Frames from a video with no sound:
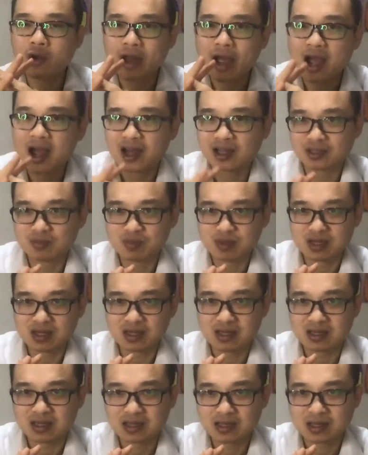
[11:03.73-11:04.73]
ask
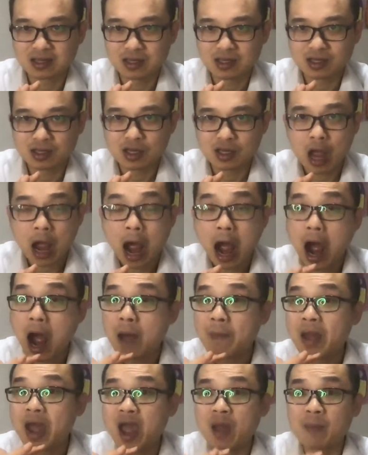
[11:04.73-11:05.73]
me.
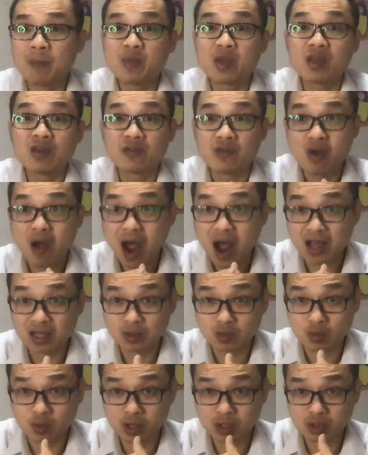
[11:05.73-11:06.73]
I'm happy if you
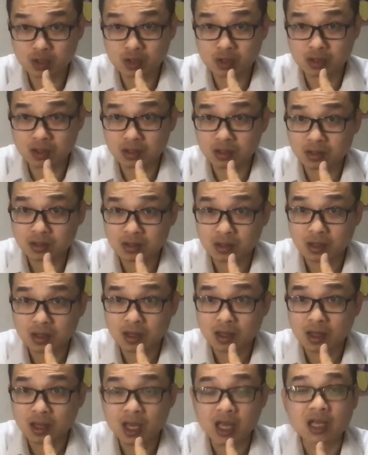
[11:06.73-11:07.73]
ask question
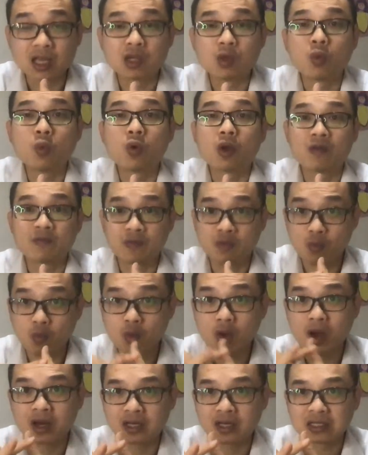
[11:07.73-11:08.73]
and if you
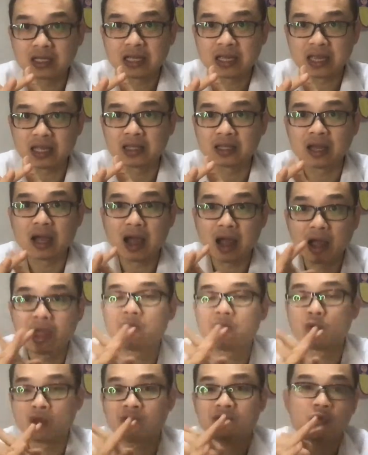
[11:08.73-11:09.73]
want to get
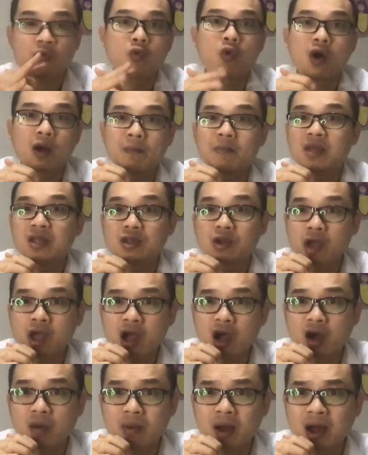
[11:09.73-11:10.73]
if you want me to
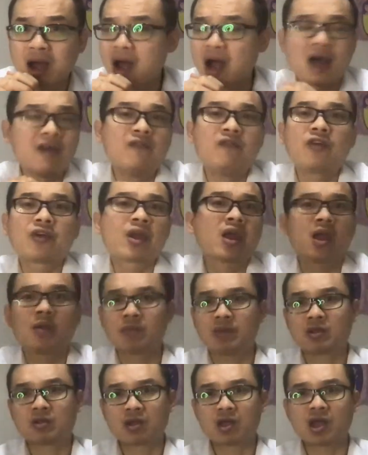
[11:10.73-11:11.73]
help. I'm very
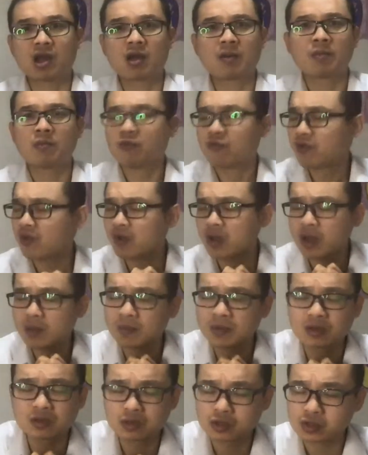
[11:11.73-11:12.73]
happy to help. I'm very
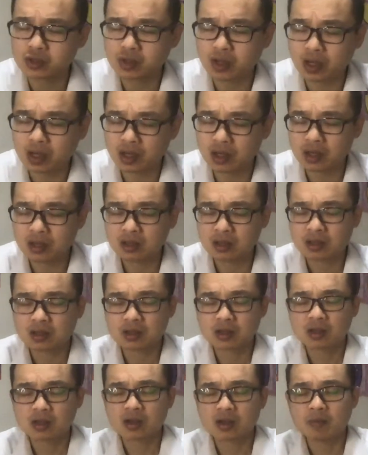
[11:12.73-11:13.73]
happy to share
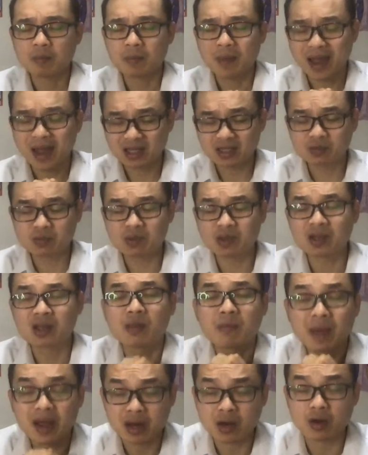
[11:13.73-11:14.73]
my experience
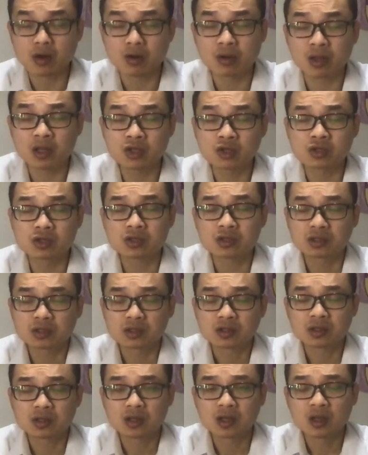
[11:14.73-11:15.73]
and my knowledge
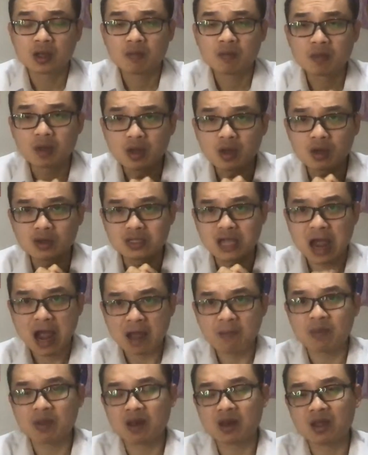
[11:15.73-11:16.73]
because
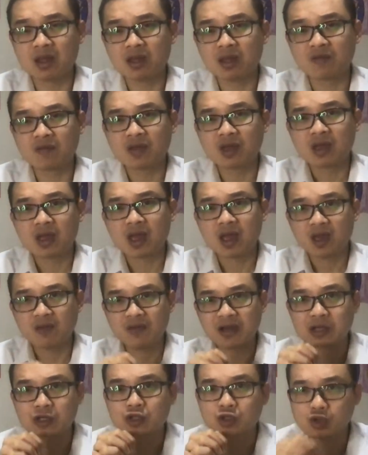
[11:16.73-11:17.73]
I believe if
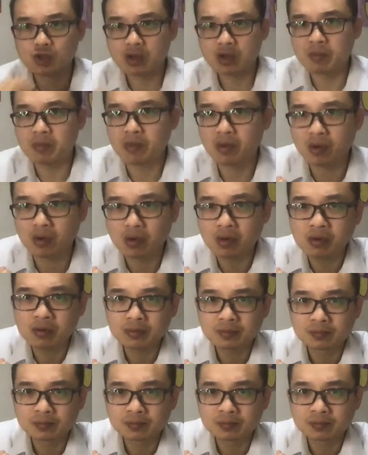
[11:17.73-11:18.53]
I share more,